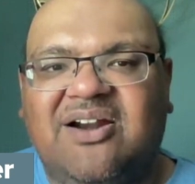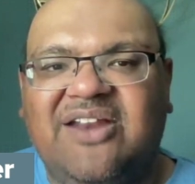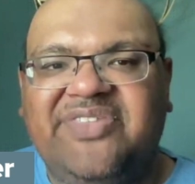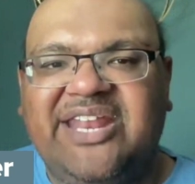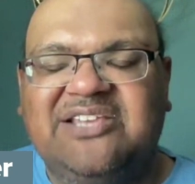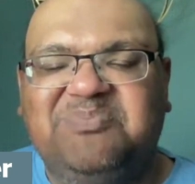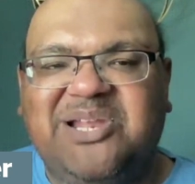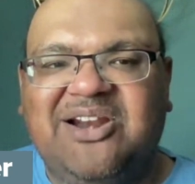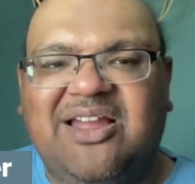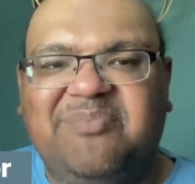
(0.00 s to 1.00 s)
All right, the next
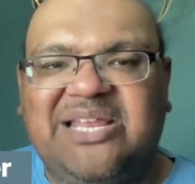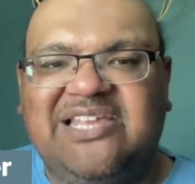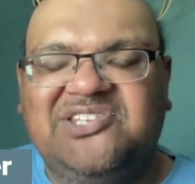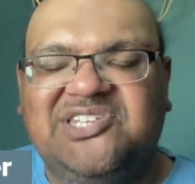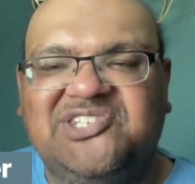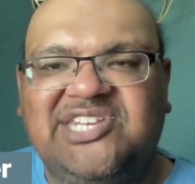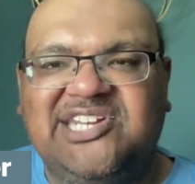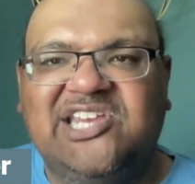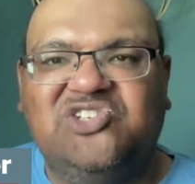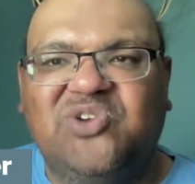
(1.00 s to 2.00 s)
player on my list is
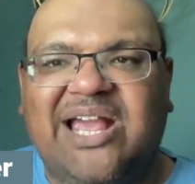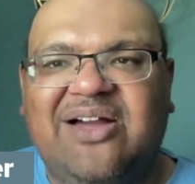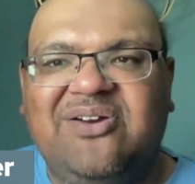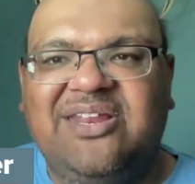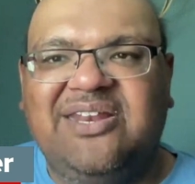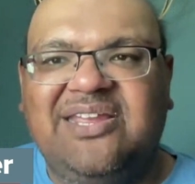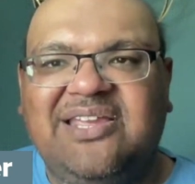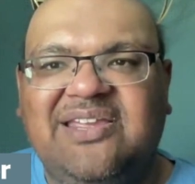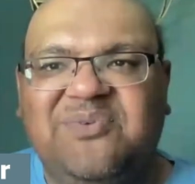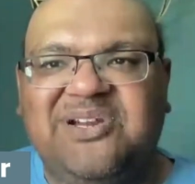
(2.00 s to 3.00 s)
C.J. Stroud, and
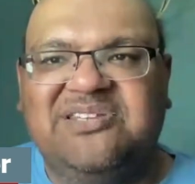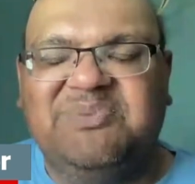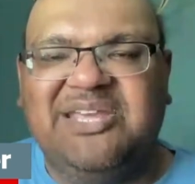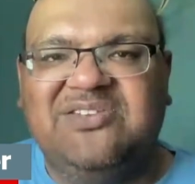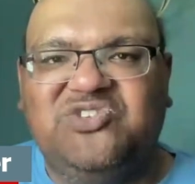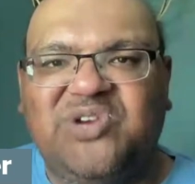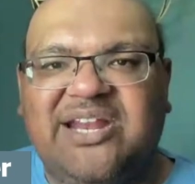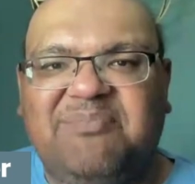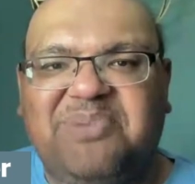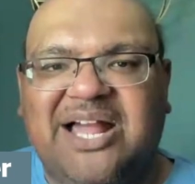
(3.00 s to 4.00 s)
he wants to be a
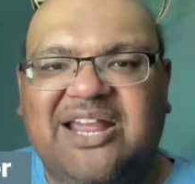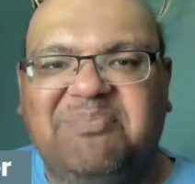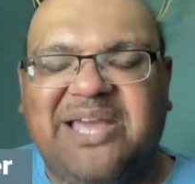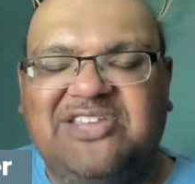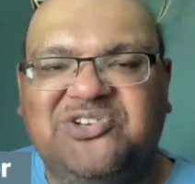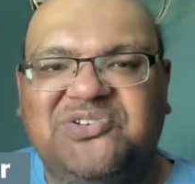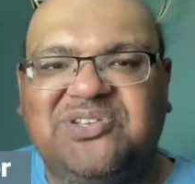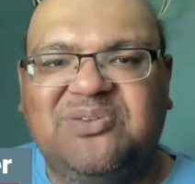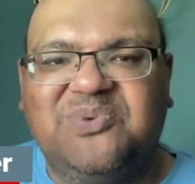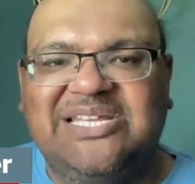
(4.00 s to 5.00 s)
straight-up pocket passer,
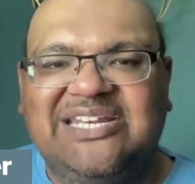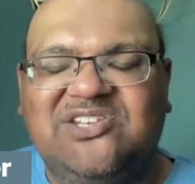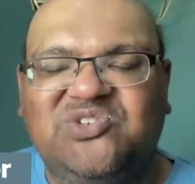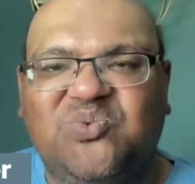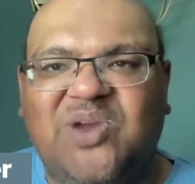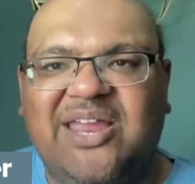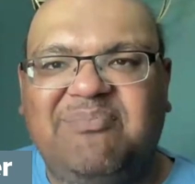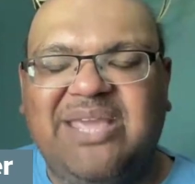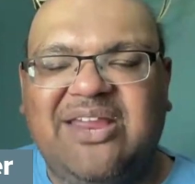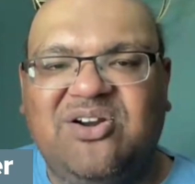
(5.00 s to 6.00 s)
so the willingness to
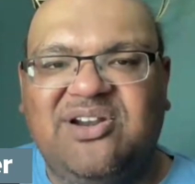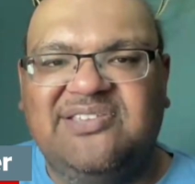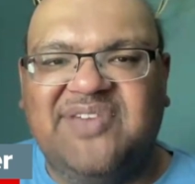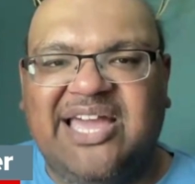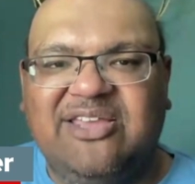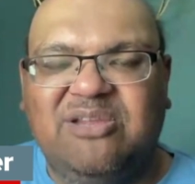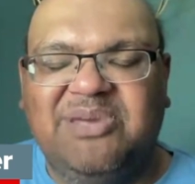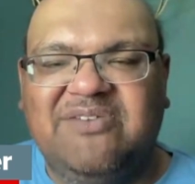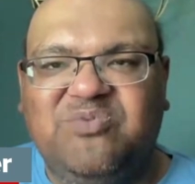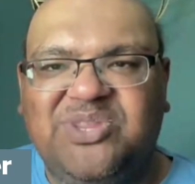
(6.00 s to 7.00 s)
run may hurt his value a little
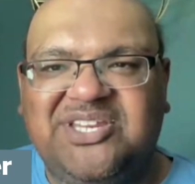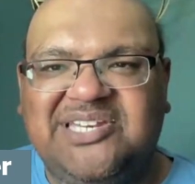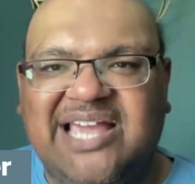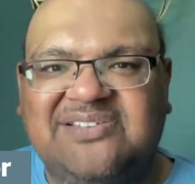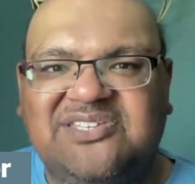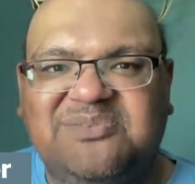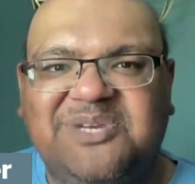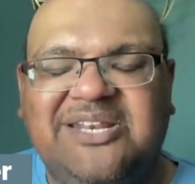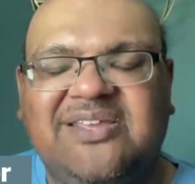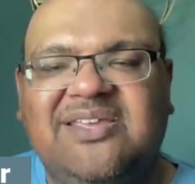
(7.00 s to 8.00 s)
bit with the Texans,
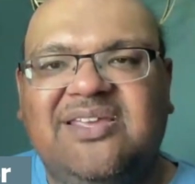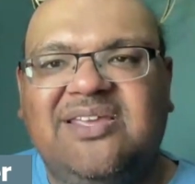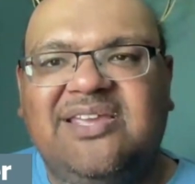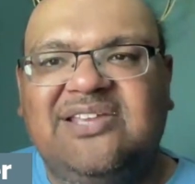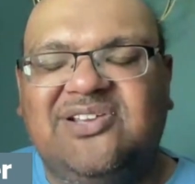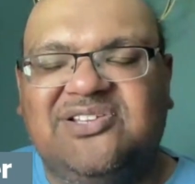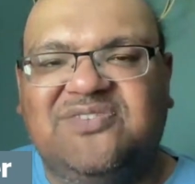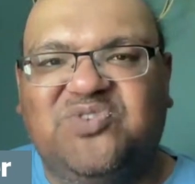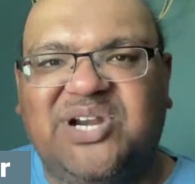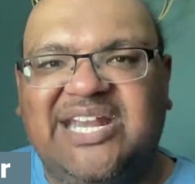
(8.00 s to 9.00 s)
but It's
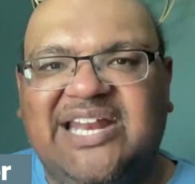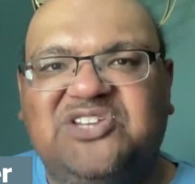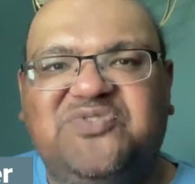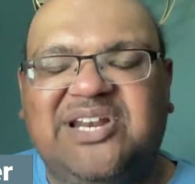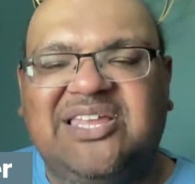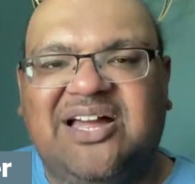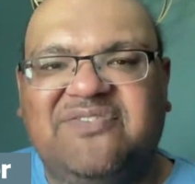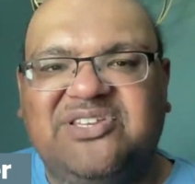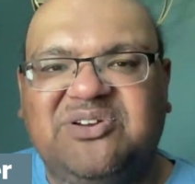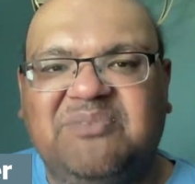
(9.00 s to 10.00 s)
also 49ers friendly
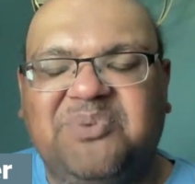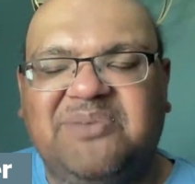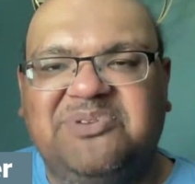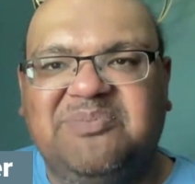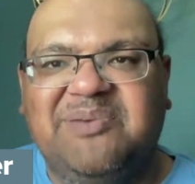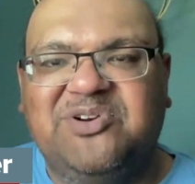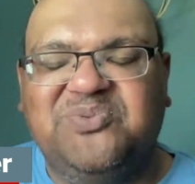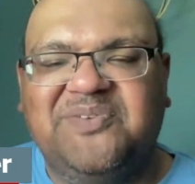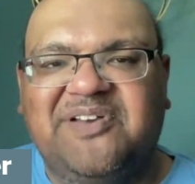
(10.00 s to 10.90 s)
offense, so you can put up some numbers.